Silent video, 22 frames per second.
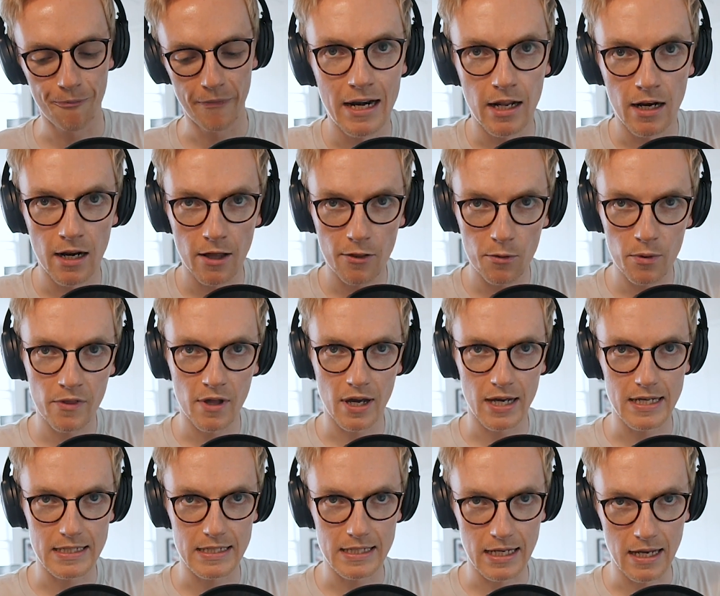And another one that
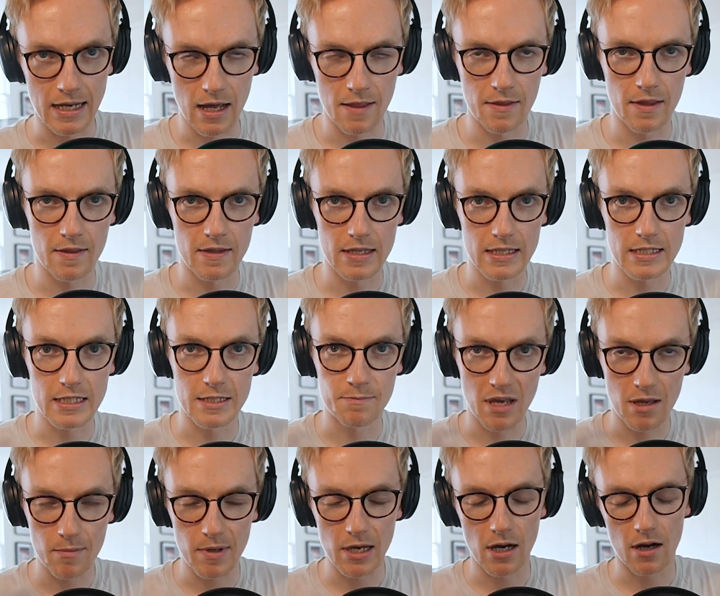I see, and this is
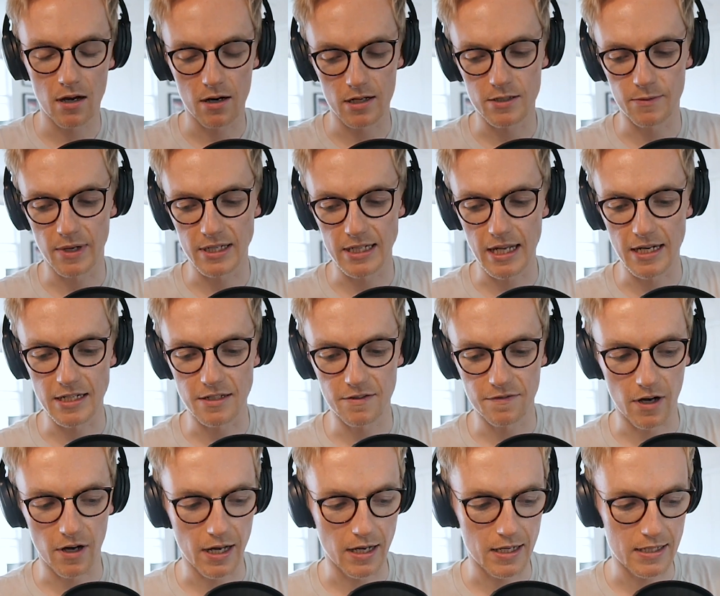maybe harder to
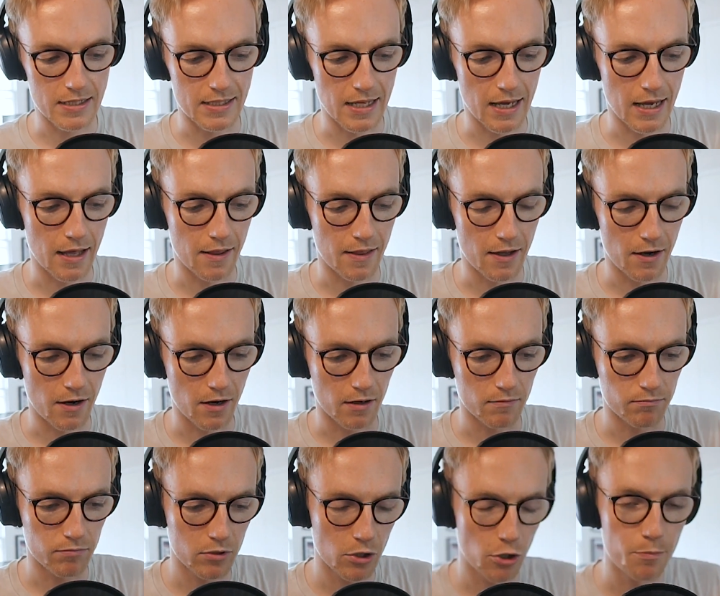identify because
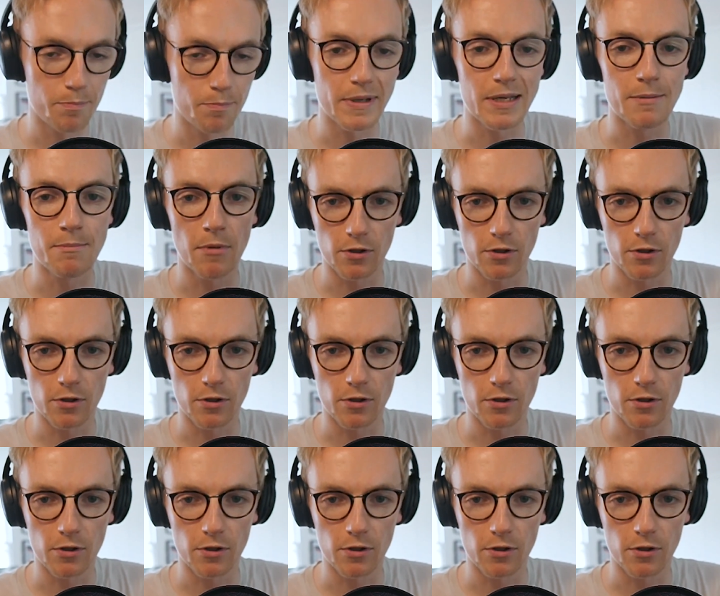there could be